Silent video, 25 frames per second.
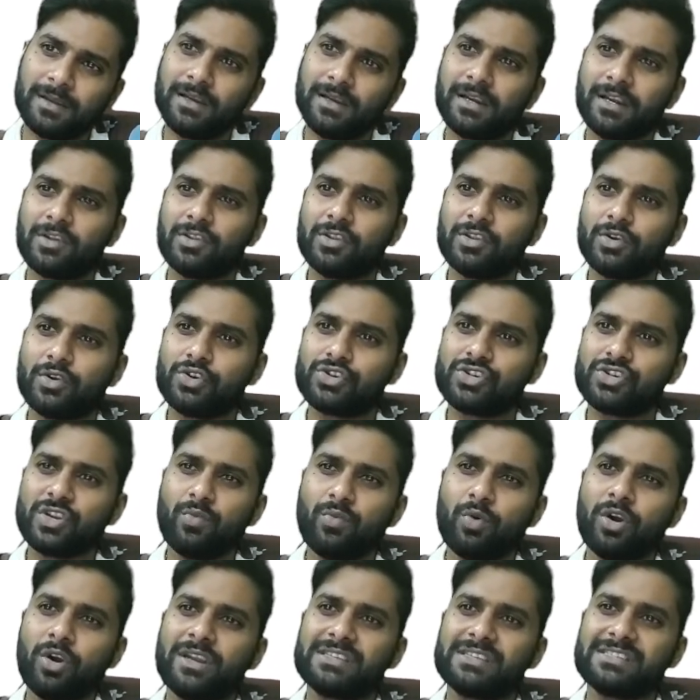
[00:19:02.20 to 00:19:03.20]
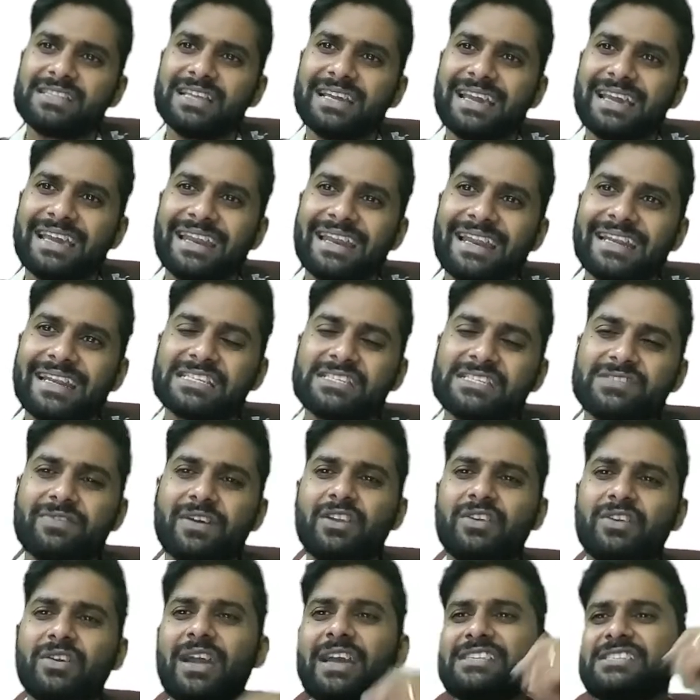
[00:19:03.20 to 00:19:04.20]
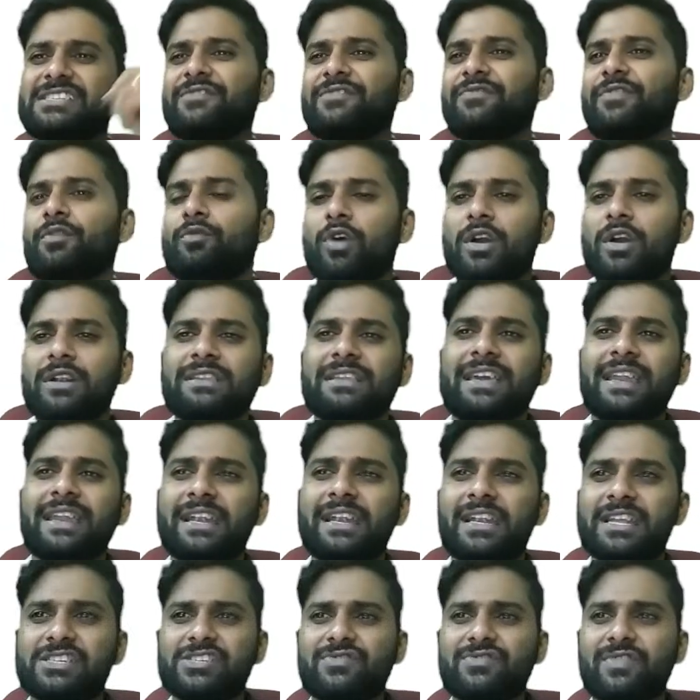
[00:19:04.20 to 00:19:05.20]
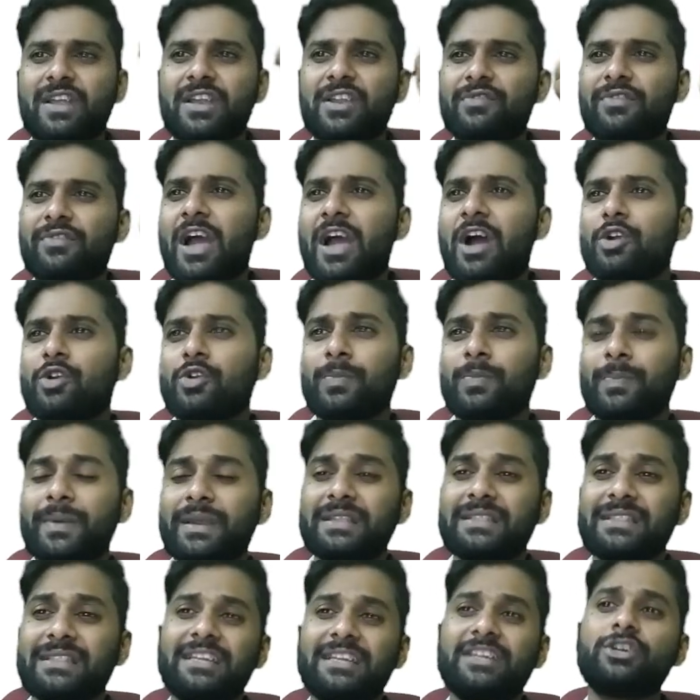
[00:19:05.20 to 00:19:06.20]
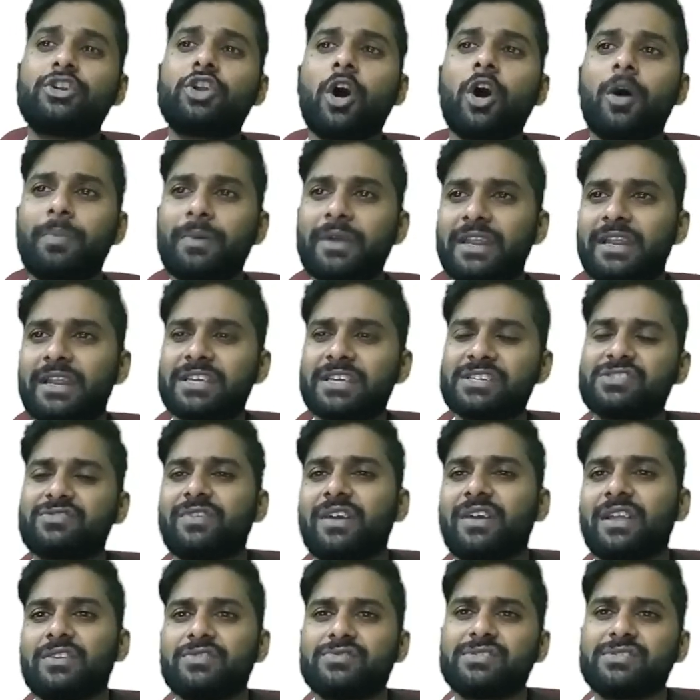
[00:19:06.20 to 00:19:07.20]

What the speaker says: Now the question, what is the greatest value? Guys, if you want greatest value, we have to pick the top greatest value.